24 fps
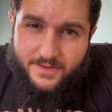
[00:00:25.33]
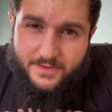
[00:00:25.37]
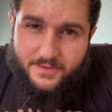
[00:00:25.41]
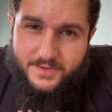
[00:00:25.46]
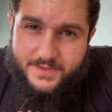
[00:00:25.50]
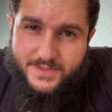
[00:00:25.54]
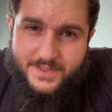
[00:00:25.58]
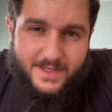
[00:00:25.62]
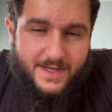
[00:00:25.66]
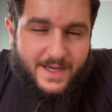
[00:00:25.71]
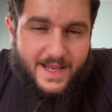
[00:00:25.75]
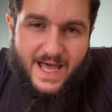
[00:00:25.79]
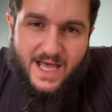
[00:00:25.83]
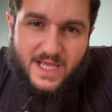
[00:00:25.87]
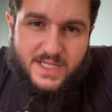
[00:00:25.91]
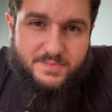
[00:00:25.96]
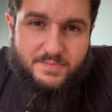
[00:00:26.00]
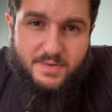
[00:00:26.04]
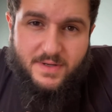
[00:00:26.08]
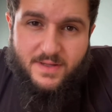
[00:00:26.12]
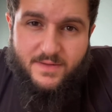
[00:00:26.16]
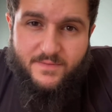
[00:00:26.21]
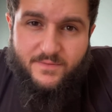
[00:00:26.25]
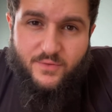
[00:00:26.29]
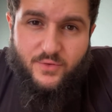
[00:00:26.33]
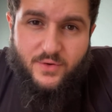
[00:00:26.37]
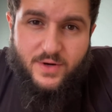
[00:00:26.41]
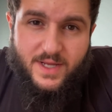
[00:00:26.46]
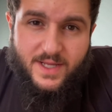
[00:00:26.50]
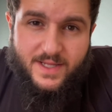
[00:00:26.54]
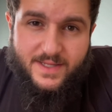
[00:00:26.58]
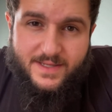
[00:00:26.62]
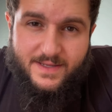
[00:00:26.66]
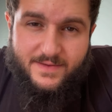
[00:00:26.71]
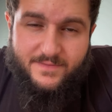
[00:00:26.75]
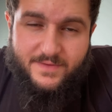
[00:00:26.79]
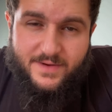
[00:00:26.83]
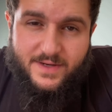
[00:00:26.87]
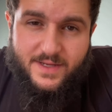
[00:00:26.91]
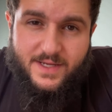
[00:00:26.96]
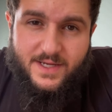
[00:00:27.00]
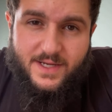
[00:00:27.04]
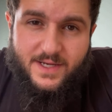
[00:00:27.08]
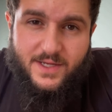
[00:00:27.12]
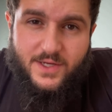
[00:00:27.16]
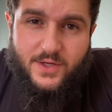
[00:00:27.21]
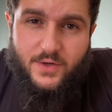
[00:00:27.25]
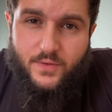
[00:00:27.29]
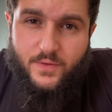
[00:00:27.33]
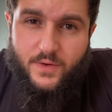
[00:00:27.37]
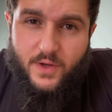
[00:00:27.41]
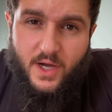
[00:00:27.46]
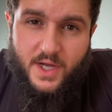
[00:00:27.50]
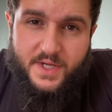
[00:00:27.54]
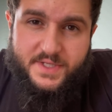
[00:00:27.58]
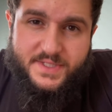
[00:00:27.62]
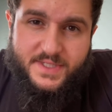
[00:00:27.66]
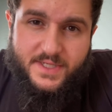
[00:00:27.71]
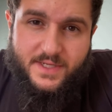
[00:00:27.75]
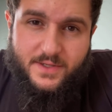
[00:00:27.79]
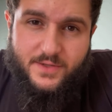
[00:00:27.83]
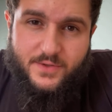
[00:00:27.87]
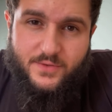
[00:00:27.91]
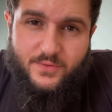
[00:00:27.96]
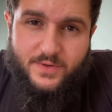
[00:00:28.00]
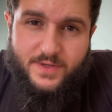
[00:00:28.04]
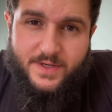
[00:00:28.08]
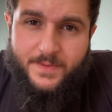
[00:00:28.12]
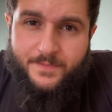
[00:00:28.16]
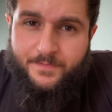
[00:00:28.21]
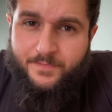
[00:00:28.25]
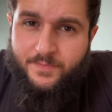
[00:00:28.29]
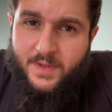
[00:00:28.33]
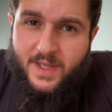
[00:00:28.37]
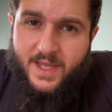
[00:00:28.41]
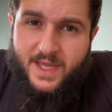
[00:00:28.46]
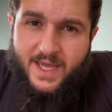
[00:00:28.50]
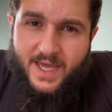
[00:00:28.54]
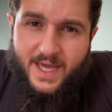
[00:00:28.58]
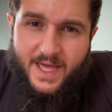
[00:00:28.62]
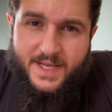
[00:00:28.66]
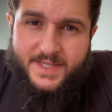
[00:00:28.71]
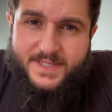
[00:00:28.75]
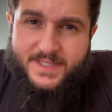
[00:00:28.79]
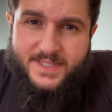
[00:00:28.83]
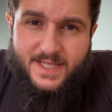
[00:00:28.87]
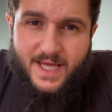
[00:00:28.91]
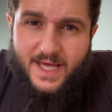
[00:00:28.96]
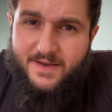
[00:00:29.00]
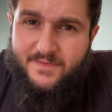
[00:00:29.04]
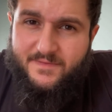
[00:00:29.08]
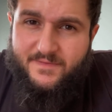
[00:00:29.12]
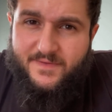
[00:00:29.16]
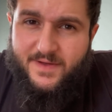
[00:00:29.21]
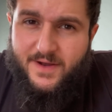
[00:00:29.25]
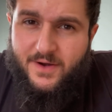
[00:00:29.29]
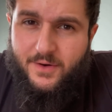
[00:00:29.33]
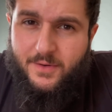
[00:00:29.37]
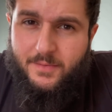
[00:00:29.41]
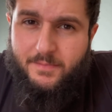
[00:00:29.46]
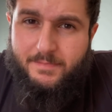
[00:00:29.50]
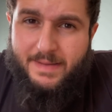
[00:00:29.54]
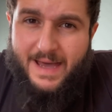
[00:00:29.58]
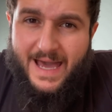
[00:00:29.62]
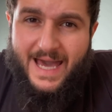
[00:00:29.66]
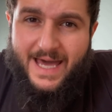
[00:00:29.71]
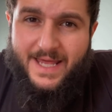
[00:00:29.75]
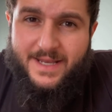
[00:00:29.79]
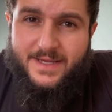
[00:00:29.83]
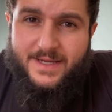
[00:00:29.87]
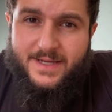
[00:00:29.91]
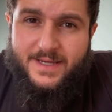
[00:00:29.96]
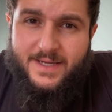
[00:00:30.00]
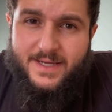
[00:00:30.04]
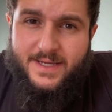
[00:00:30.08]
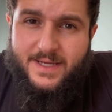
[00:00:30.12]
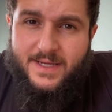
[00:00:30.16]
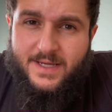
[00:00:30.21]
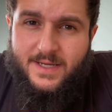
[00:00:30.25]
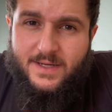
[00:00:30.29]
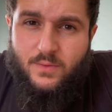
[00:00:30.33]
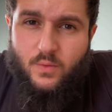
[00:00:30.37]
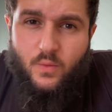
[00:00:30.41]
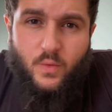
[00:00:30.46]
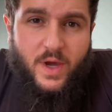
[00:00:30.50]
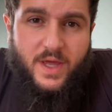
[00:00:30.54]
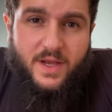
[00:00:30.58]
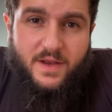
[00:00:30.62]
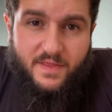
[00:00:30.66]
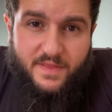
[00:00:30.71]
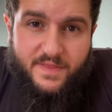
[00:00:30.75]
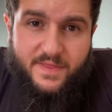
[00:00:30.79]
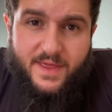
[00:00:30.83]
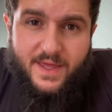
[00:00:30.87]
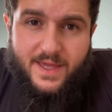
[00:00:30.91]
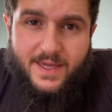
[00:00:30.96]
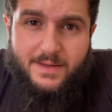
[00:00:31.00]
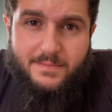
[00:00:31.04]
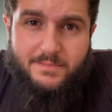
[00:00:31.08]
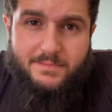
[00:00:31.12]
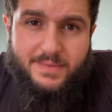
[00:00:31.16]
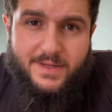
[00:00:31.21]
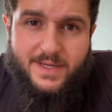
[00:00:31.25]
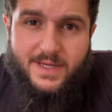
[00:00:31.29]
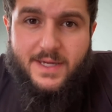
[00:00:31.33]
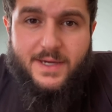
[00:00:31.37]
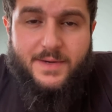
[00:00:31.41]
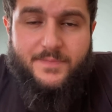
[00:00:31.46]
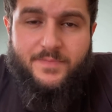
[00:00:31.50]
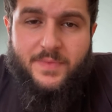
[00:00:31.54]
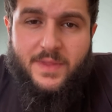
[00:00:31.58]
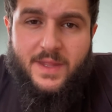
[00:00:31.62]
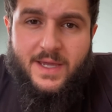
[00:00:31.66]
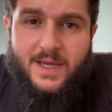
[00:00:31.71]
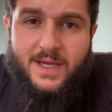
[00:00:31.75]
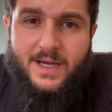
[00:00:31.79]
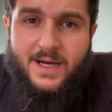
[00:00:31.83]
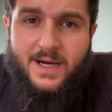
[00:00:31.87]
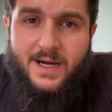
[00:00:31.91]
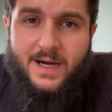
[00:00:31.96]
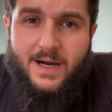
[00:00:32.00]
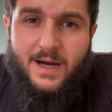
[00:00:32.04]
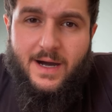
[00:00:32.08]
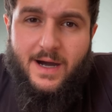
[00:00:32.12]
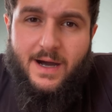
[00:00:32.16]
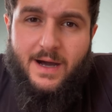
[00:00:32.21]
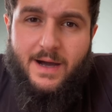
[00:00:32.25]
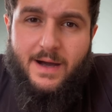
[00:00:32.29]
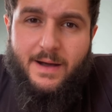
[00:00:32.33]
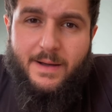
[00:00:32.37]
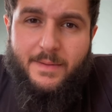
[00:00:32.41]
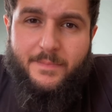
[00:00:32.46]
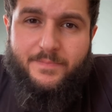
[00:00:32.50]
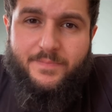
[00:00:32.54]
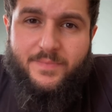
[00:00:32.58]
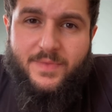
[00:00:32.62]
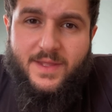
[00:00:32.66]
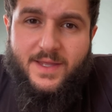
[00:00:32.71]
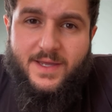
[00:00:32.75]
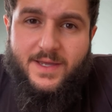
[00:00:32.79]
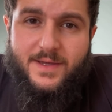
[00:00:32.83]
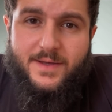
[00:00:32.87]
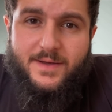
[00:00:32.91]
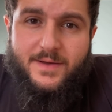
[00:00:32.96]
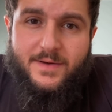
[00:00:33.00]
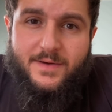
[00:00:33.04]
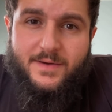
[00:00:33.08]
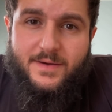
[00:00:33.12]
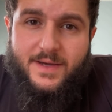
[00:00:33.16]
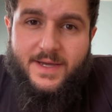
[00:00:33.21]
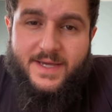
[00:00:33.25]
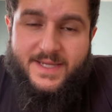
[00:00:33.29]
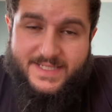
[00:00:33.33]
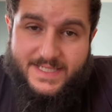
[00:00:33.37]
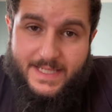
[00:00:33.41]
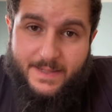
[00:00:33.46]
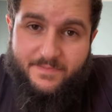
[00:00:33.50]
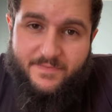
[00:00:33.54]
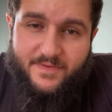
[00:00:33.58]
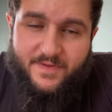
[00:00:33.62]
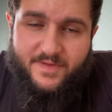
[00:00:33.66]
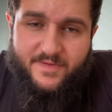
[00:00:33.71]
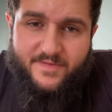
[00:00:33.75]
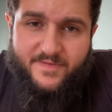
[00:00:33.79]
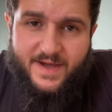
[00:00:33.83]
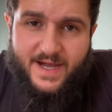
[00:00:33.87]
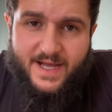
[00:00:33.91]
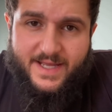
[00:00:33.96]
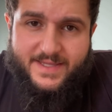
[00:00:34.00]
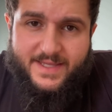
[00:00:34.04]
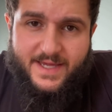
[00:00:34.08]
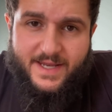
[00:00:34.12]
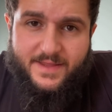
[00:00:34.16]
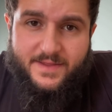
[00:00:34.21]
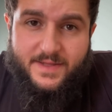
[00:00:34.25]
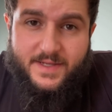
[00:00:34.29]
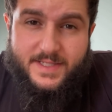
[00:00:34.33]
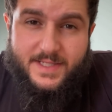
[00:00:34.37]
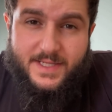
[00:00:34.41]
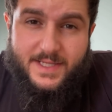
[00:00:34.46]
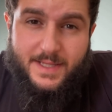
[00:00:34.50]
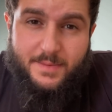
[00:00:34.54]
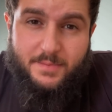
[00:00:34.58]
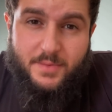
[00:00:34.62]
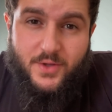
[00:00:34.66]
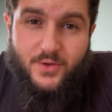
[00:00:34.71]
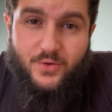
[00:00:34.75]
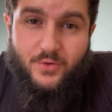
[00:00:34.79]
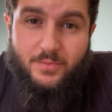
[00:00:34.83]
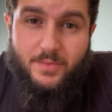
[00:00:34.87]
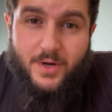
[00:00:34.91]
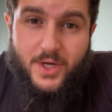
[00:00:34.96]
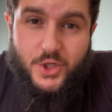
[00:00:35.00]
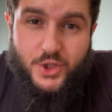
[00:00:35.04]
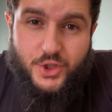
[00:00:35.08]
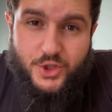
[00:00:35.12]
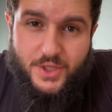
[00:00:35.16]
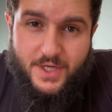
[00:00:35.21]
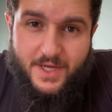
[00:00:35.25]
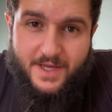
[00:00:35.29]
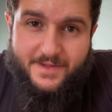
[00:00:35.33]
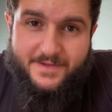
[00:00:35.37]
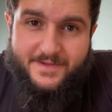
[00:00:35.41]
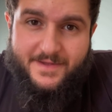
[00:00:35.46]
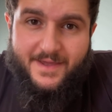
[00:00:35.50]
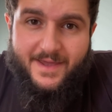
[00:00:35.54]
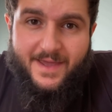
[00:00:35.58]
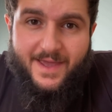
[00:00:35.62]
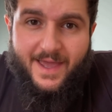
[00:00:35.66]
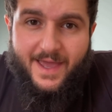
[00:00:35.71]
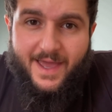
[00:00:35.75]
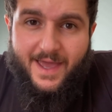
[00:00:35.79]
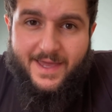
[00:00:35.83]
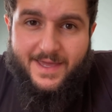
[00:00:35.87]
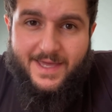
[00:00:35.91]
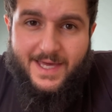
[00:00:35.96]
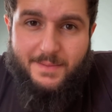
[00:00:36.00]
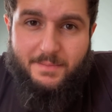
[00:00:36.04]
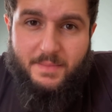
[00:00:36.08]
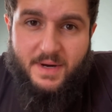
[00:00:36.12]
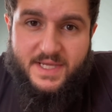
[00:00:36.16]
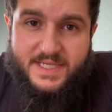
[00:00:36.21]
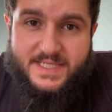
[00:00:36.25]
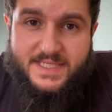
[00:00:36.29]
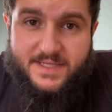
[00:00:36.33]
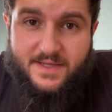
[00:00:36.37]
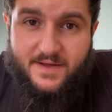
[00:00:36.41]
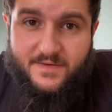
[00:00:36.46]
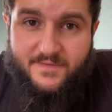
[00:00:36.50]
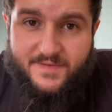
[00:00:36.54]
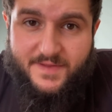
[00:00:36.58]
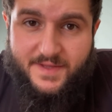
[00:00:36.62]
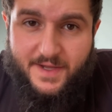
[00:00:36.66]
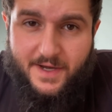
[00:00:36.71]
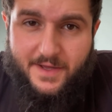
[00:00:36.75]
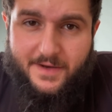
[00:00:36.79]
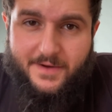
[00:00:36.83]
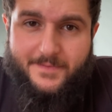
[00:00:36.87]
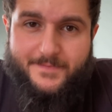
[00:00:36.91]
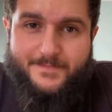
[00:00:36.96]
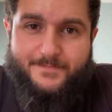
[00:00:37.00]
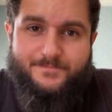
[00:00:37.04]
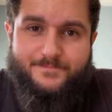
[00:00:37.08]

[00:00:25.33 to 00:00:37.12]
There's an aspect of creativity and curiosity to it, and it's not a very bad way to think and be, um, except for the fact that it doesn't let me do my shit and get my stuff done.